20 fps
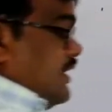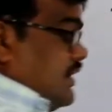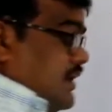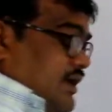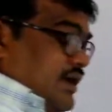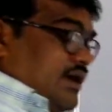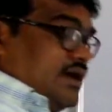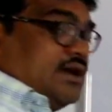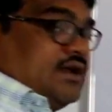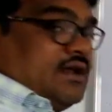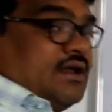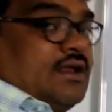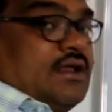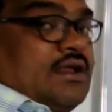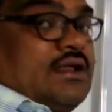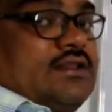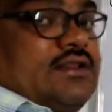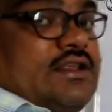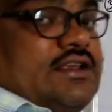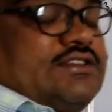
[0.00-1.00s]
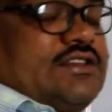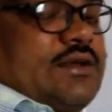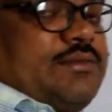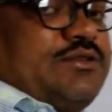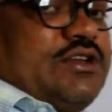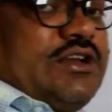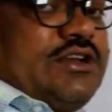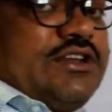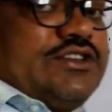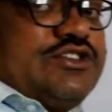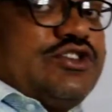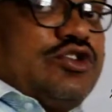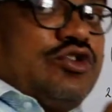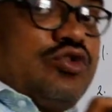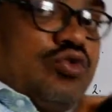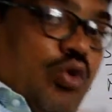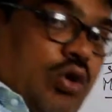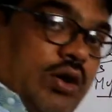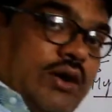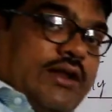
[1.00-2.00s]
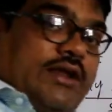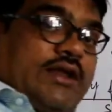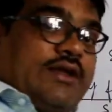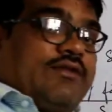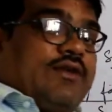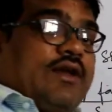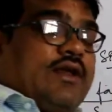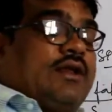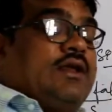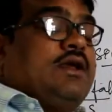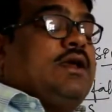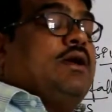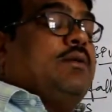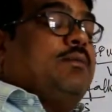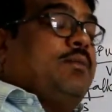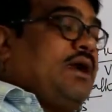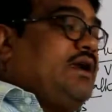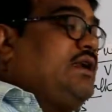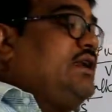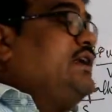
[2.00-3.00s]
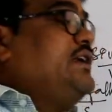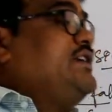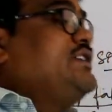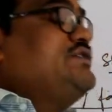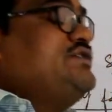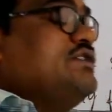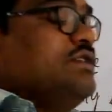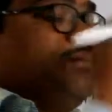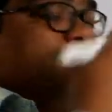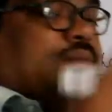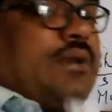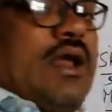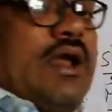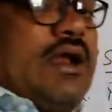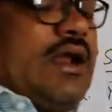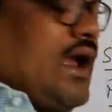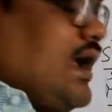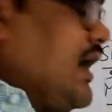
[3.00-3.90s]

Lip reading: Here the subject is not given but it is implied